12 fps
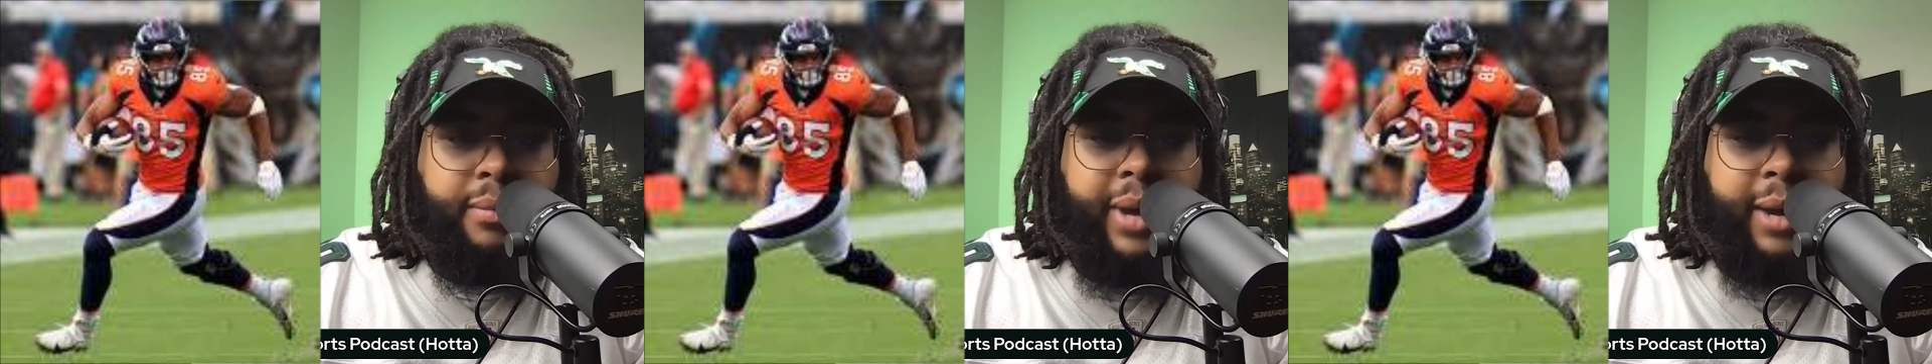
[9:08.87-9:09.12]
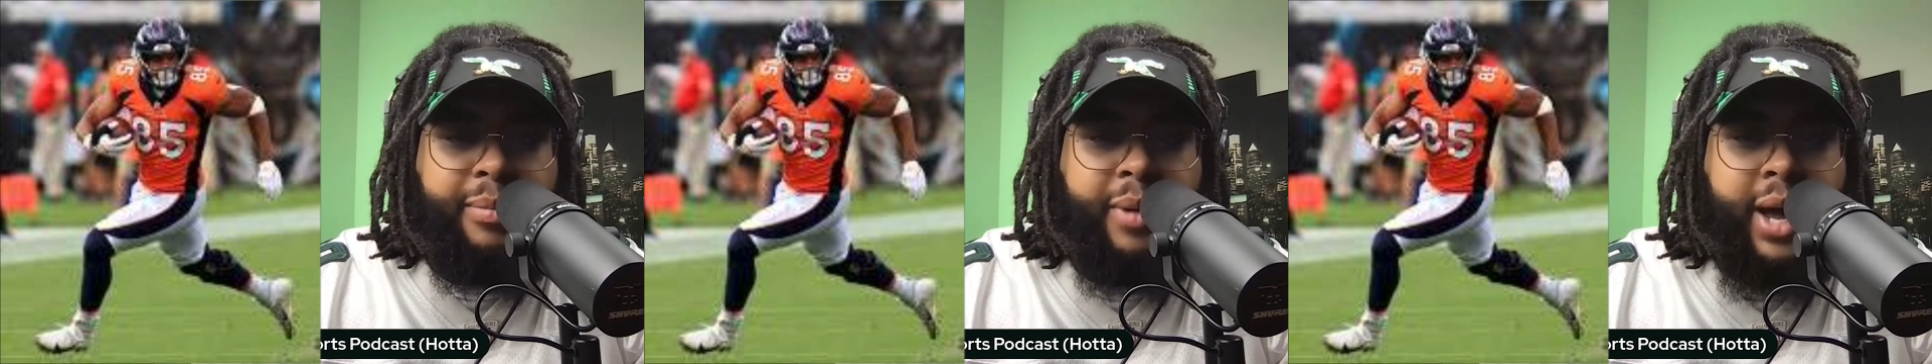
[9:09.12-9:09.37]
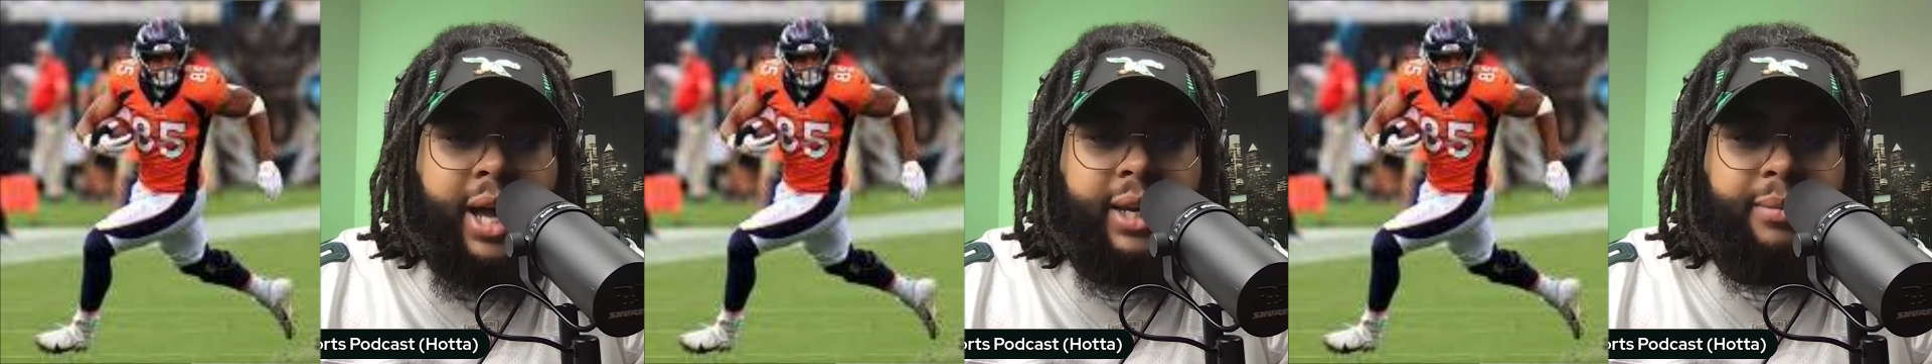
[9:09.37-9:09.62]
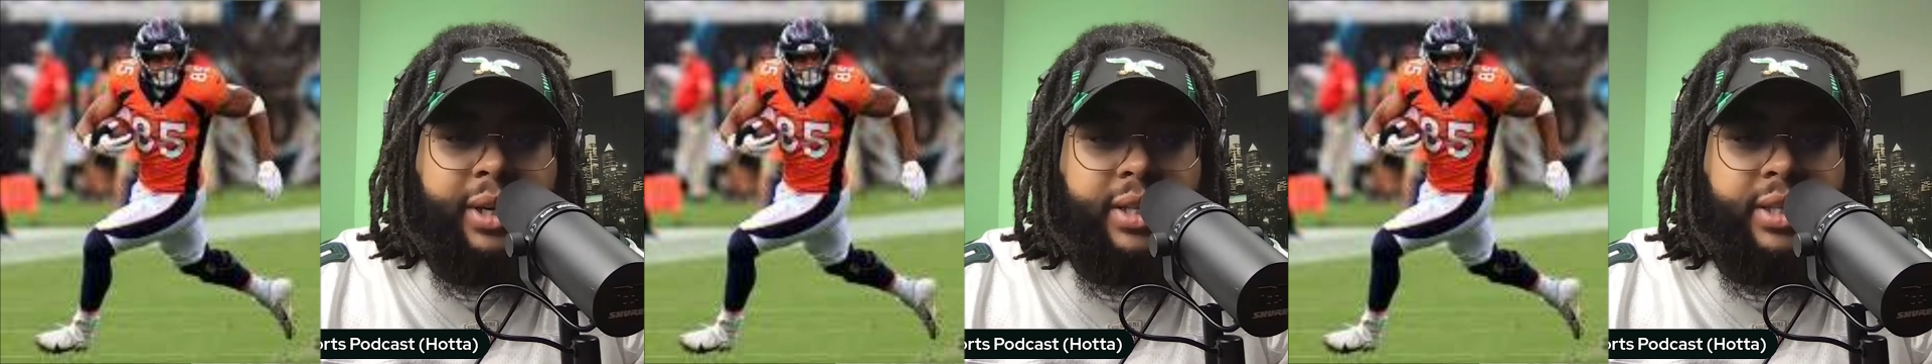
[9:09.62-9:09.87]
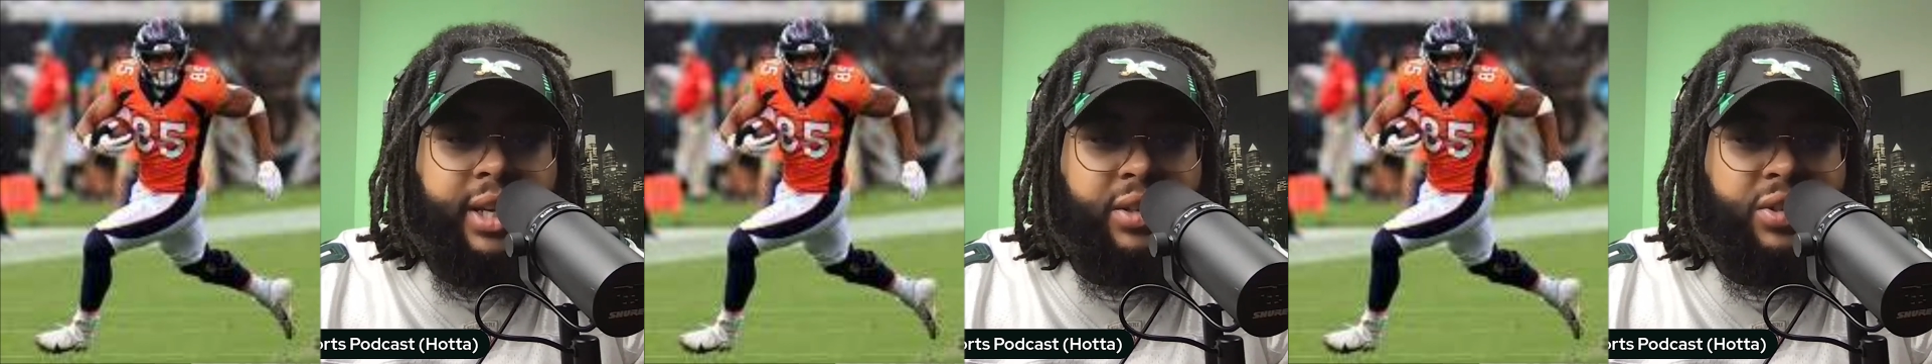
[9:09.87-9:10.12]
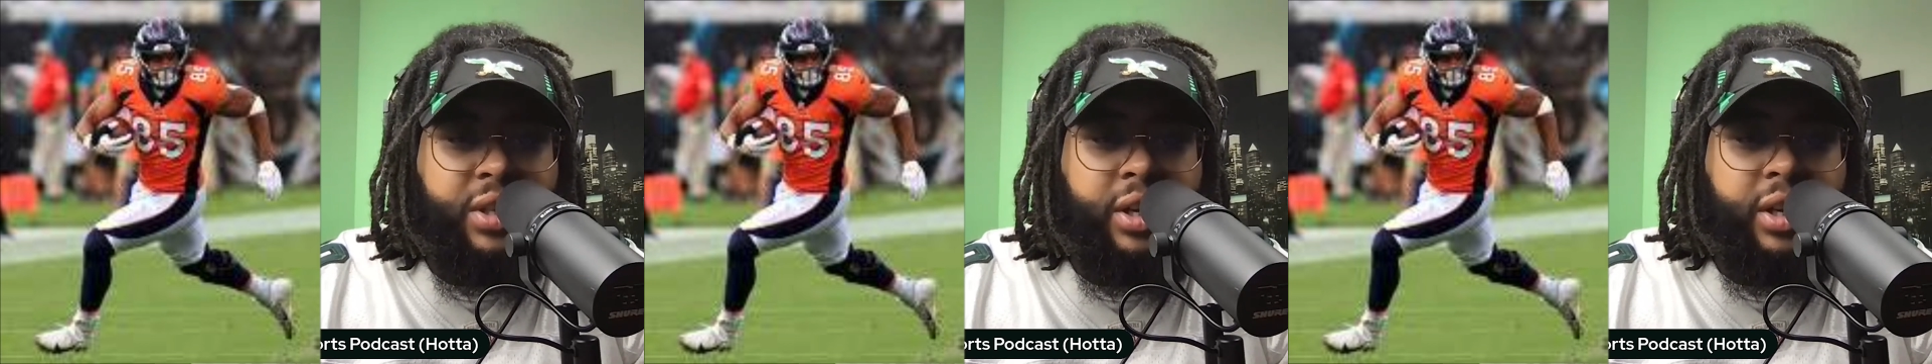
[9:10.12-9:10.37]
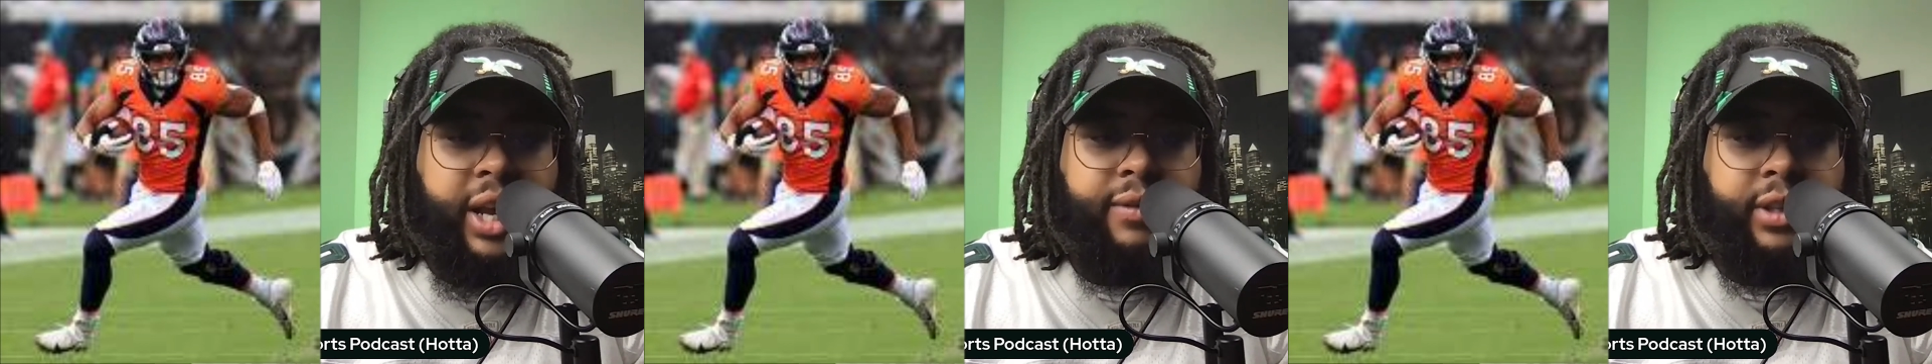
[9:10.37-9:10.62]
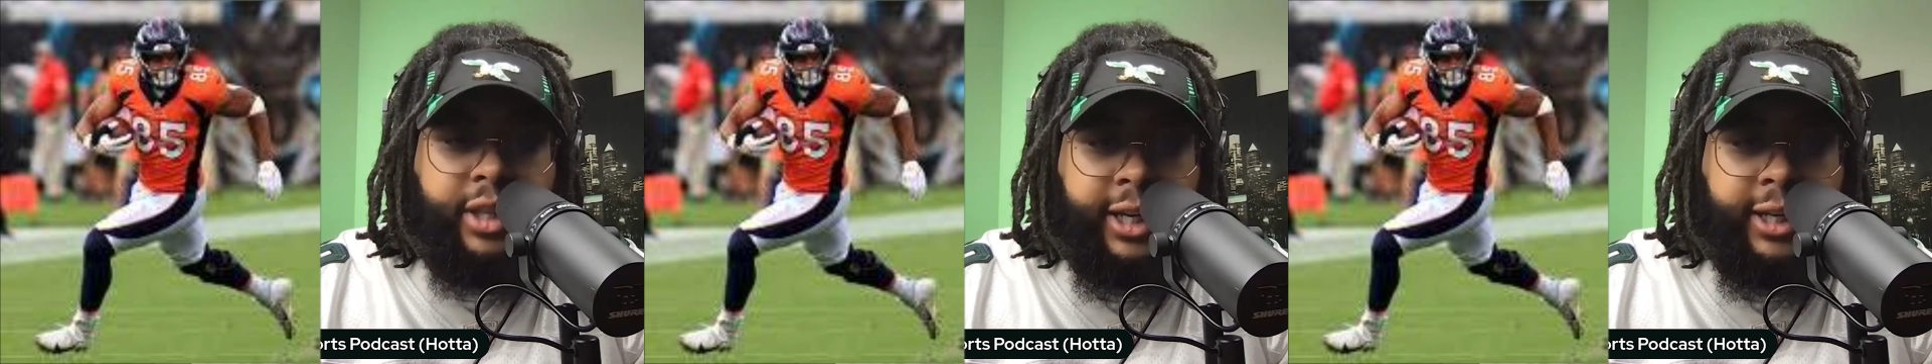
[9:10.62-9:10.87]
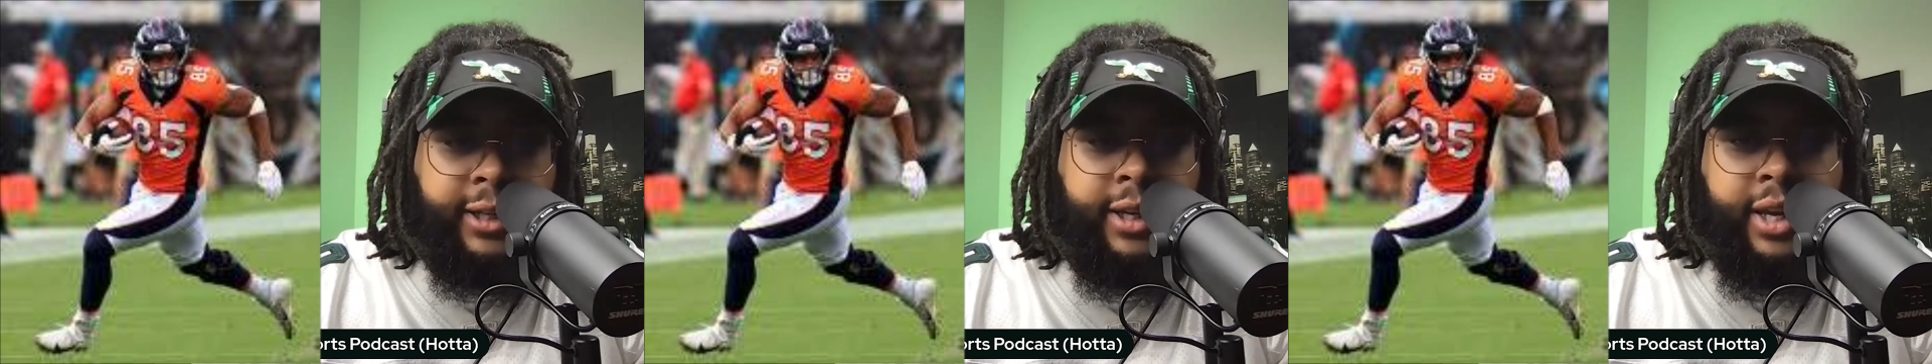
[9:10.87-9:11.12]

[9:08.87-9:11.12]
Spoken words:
back pocket, because he is still everything.